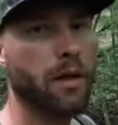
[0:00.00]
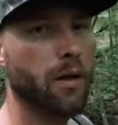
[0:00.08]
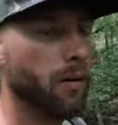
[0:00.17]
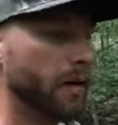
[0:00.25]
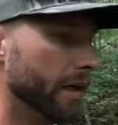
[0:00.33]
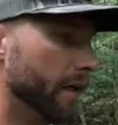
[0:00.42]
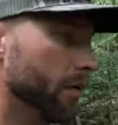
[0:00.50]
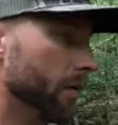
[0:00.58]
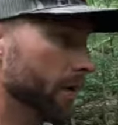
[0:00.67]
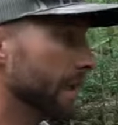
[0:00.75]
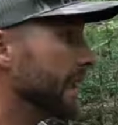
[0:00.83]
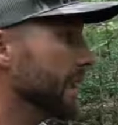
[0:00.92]
Okay,
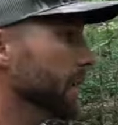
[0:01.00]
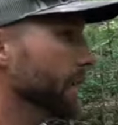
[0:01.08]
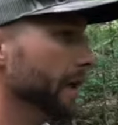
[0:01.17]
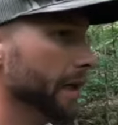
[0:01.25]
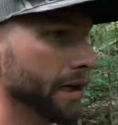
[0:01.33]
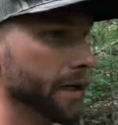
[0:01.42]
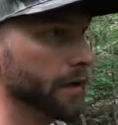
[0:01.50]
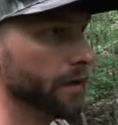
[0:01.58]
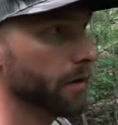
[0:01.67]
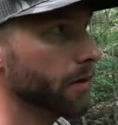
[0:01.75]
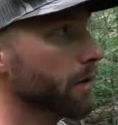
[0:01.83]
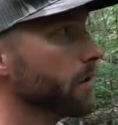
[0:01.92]
quick tip right
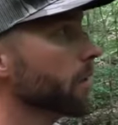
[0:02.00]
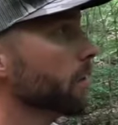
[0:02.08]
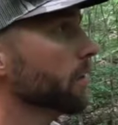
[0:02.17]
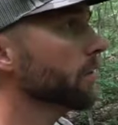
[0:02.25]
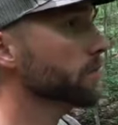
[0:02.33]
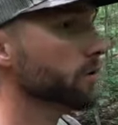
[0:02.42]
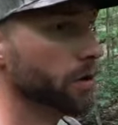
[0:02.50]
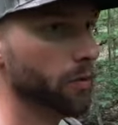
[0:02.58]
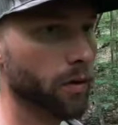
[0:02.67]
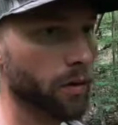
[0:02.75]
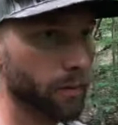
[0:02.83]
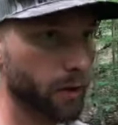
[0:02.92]
here. Show you
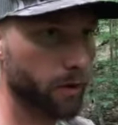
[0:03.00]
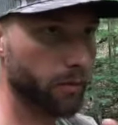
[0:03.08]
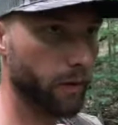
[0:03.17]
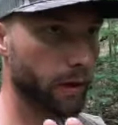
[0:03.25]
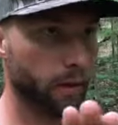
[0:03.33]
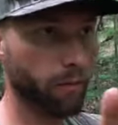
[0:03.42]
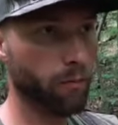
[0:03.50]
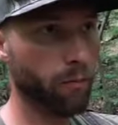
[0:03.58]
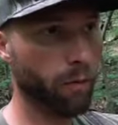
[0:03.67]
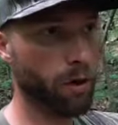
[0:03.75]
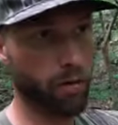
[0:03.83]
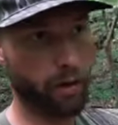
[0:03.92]
what I'm dealing with. I'm
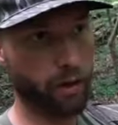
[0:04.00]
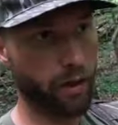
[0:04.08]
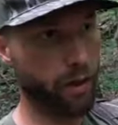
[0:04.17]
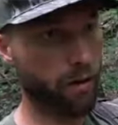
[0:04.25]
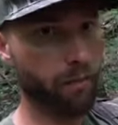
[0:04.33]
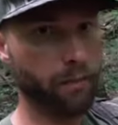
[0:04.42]
walking down a